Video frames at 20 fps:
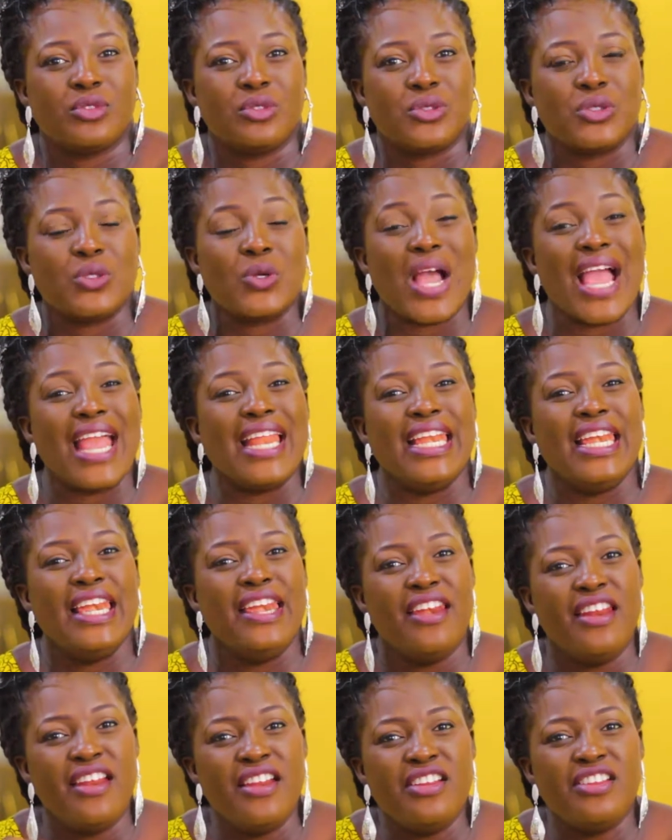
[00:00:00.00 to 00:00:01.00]
So I
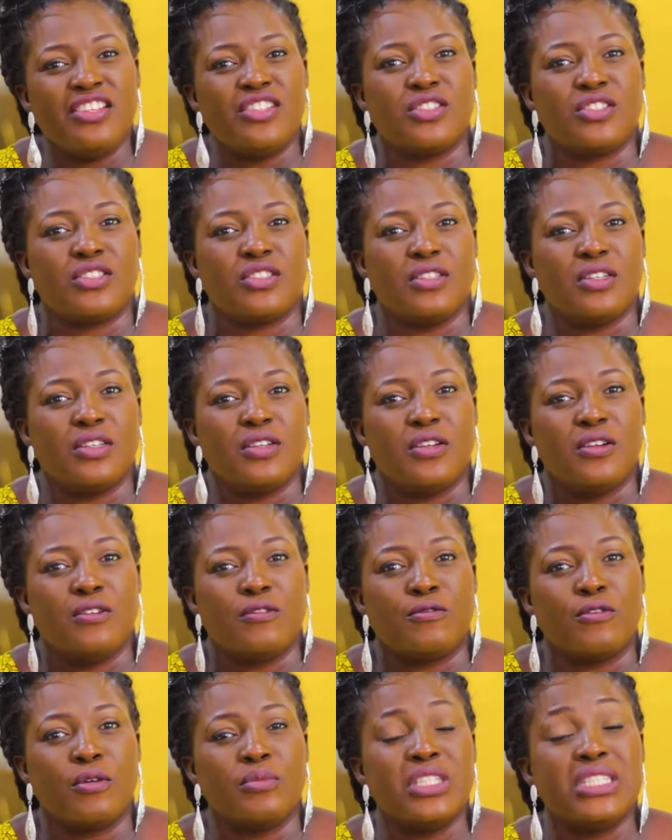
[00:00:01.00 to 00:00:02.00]
learned
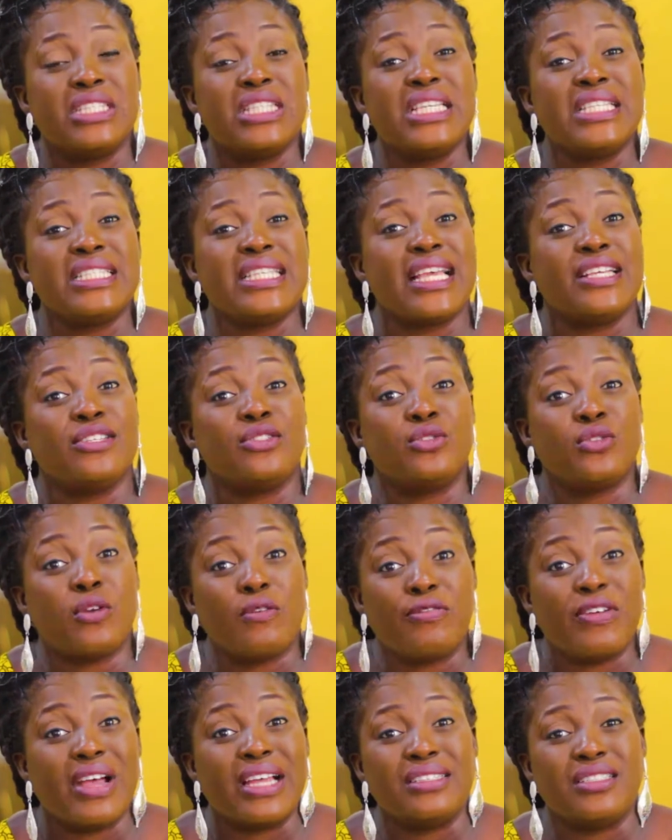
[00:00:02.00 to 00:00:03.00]
from the things I
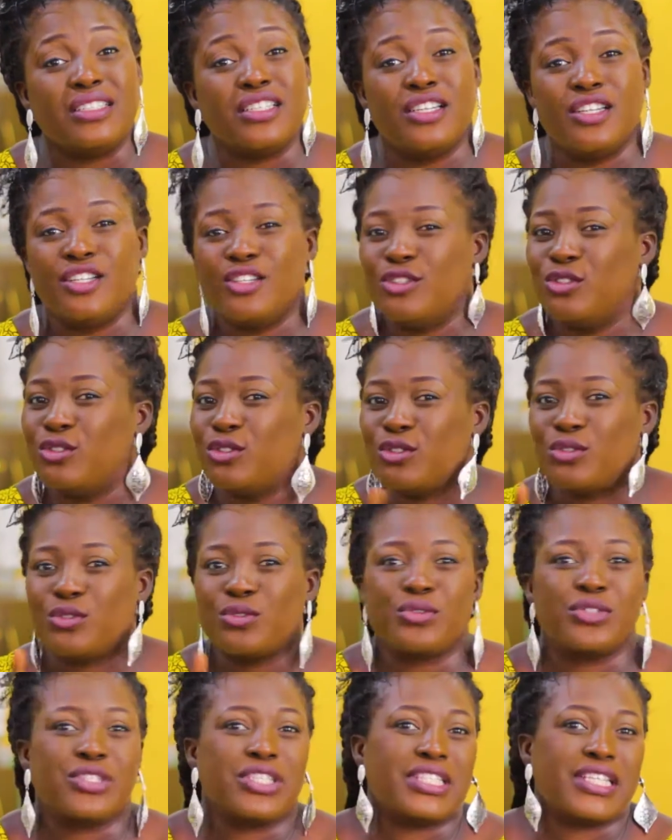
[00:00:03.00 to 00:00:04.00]
suffered not to
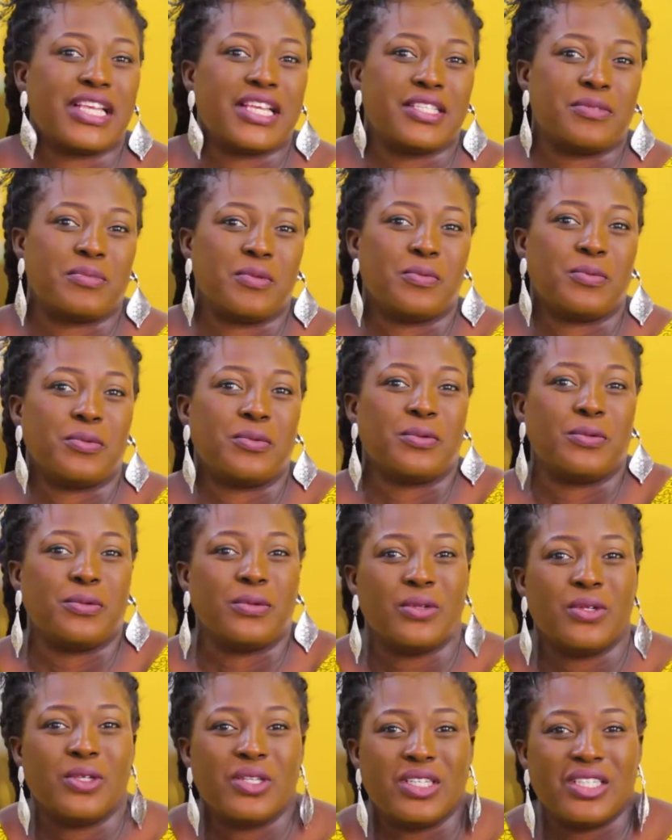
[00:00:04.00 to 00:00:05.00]
criticize people.
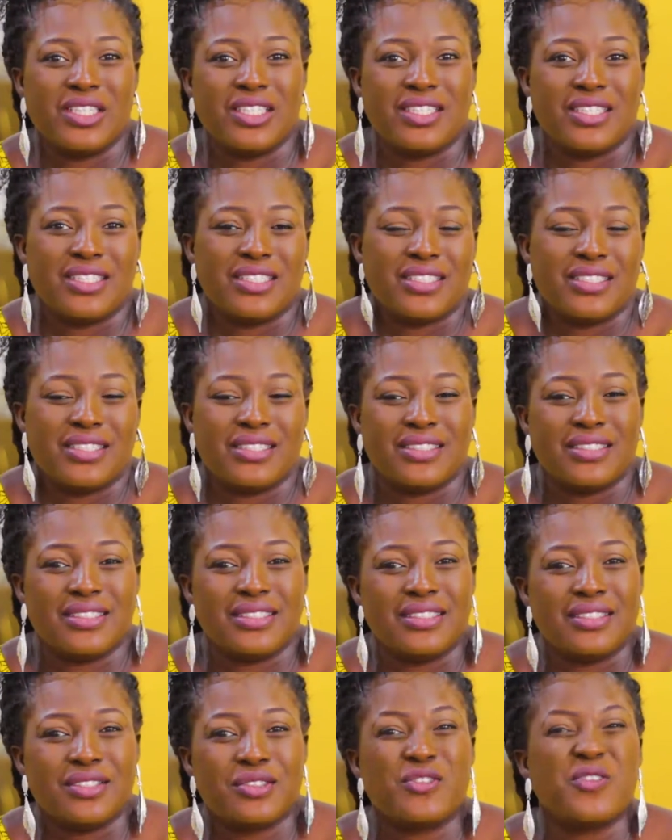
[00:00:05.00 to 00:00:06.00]

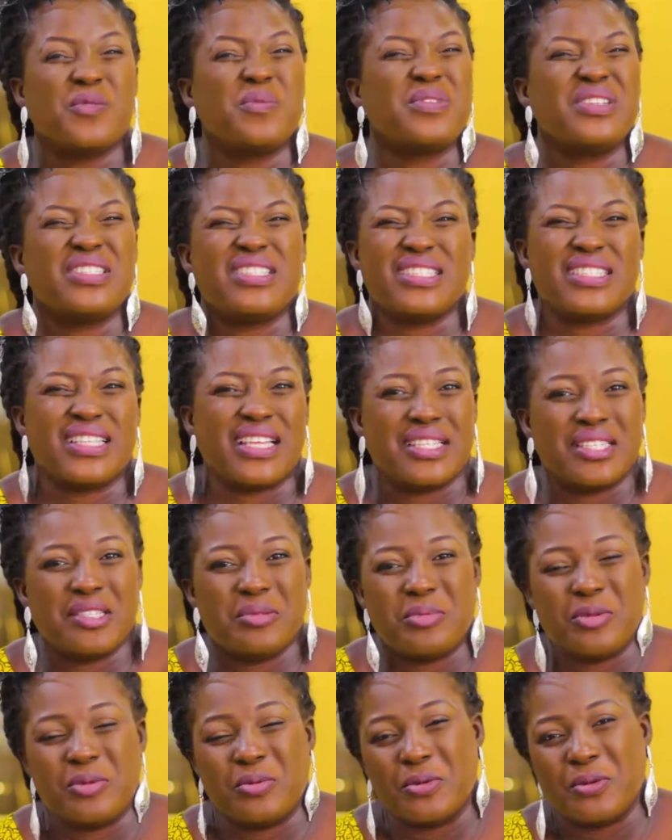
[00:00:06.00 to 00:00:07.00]
Stop criticizing
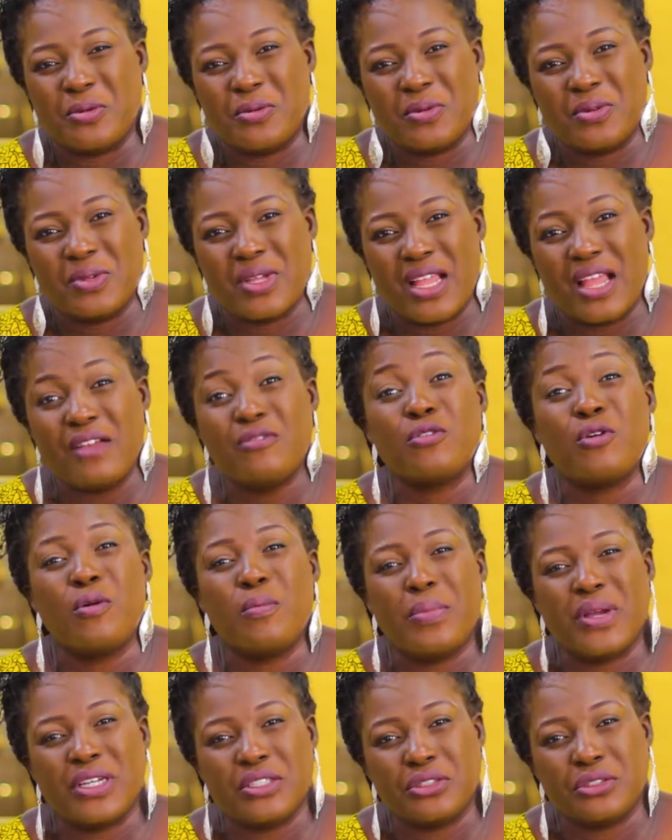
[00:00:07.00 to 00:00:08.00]
people. Have
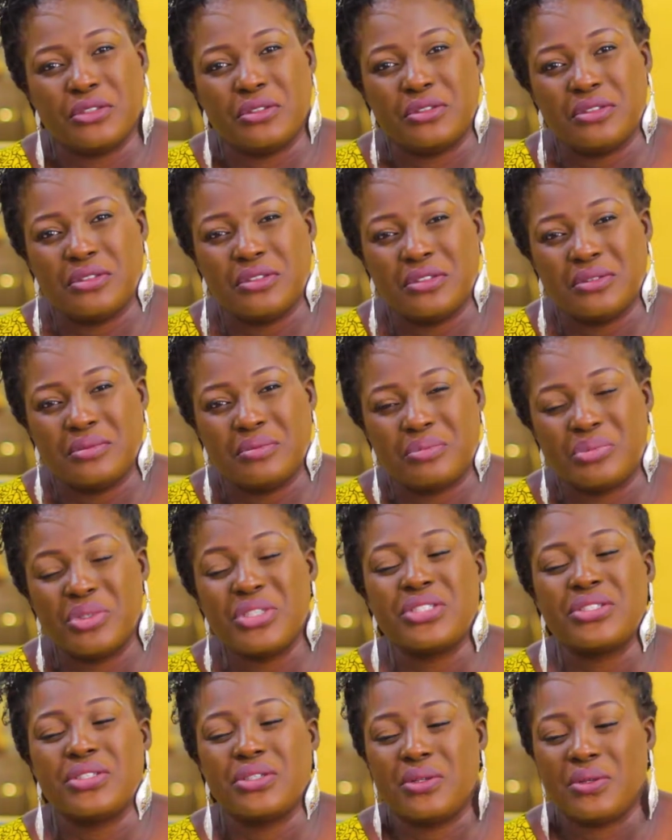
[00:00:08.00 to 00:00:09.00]
compassion.
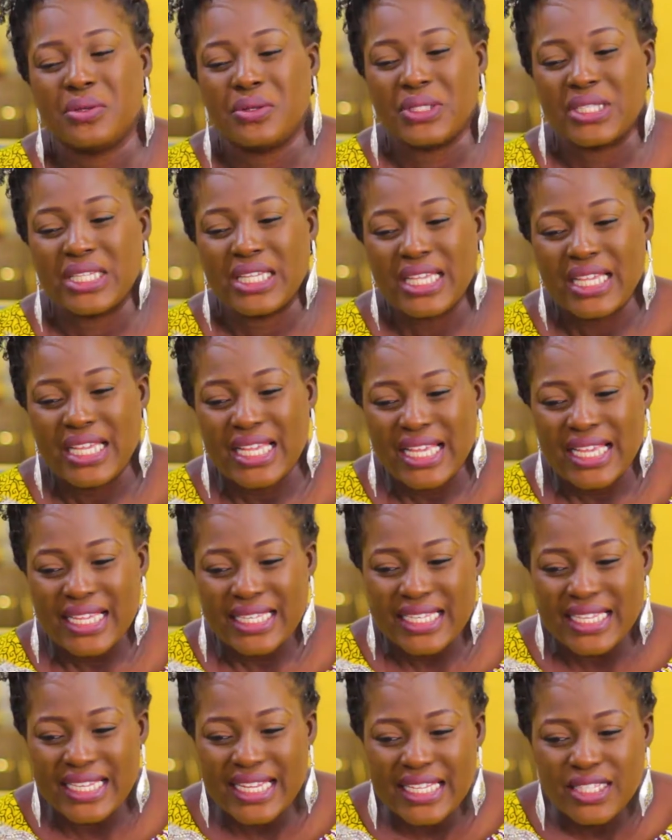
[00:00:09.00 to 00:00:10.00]
Praise the Lord.
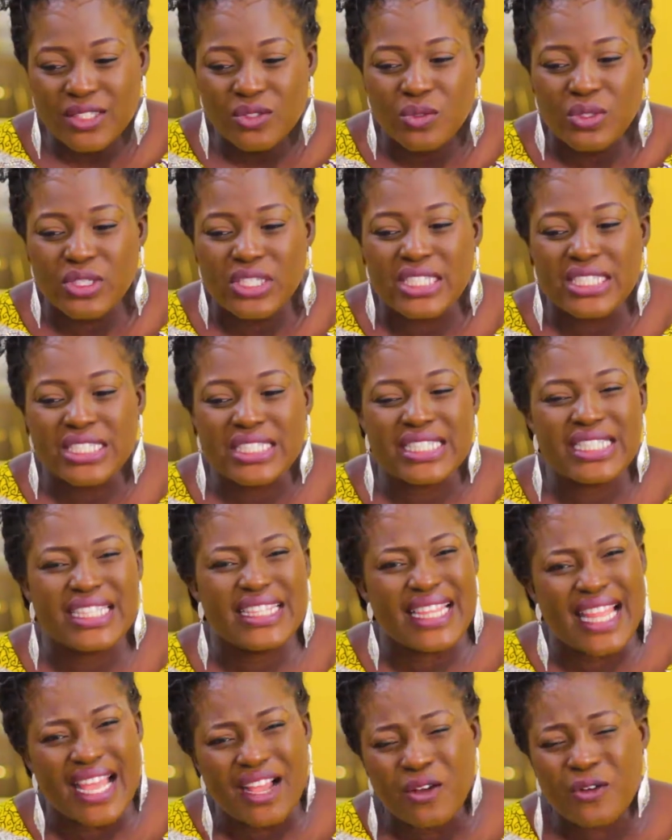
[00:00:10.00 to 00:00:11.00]
The next one is
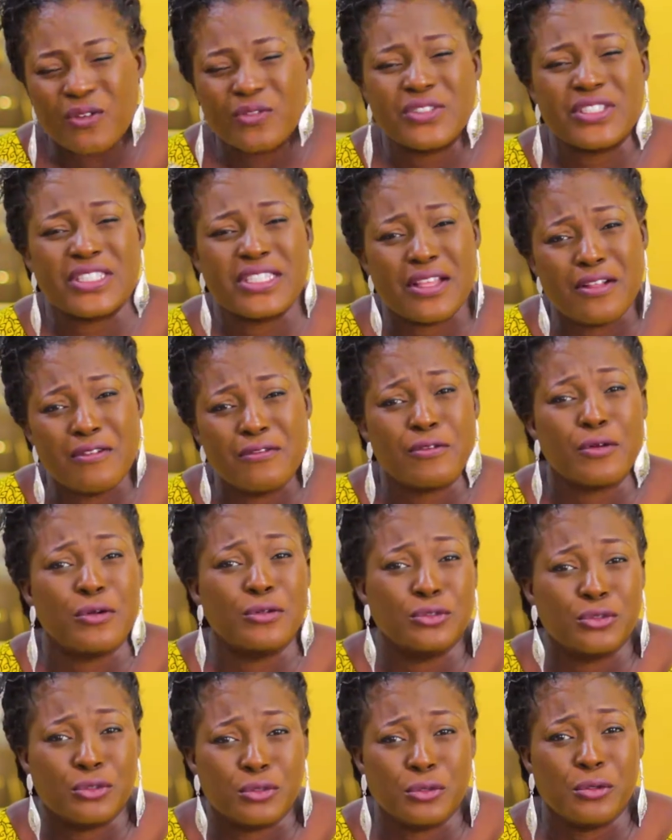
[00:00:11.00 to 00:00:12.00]
lack of
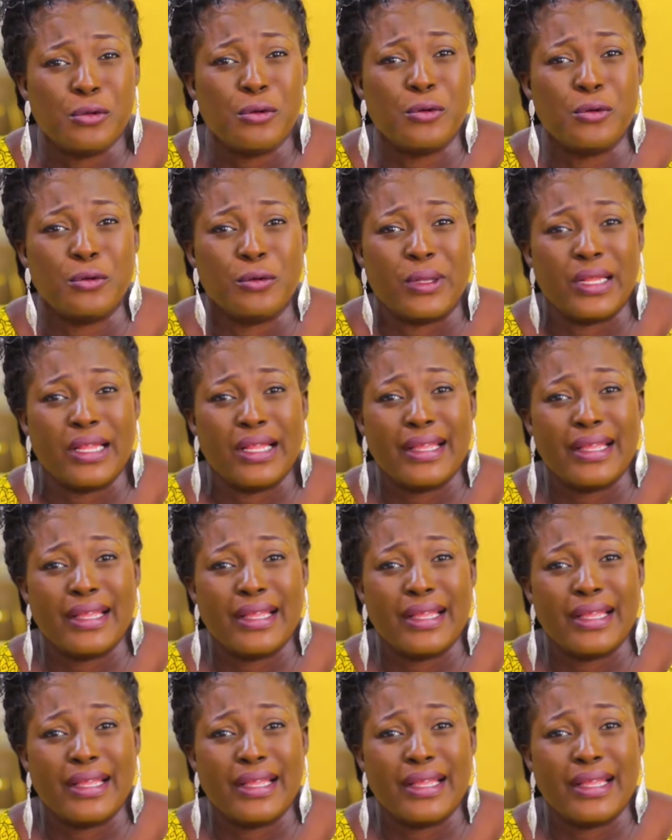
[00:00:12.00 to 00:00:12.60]
self-control.